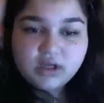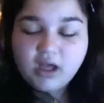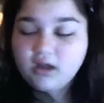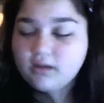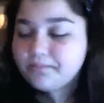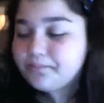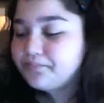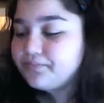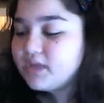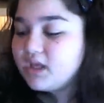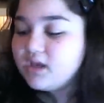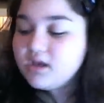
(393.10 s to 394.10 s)
And
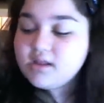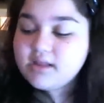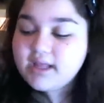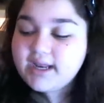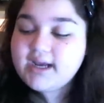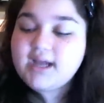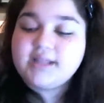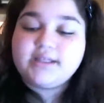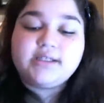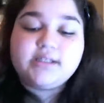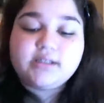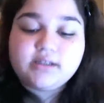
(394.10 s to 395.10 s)
I got
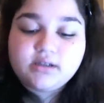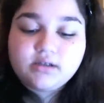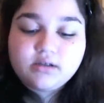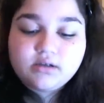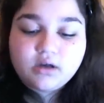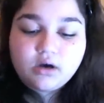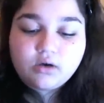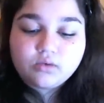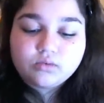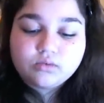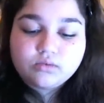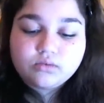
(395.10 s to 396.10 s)
this. No,